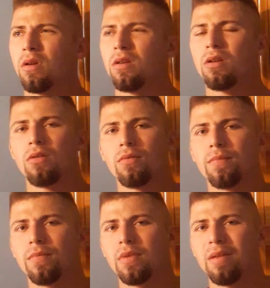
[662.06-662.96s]
you know,
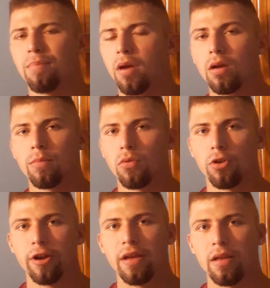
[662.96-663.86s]
impeccable
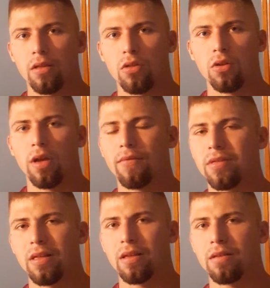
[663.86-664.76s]
grades, you know,
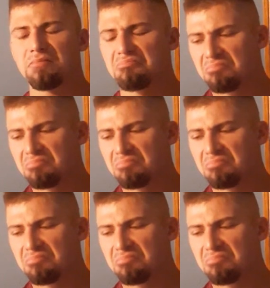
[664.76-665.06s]
everything.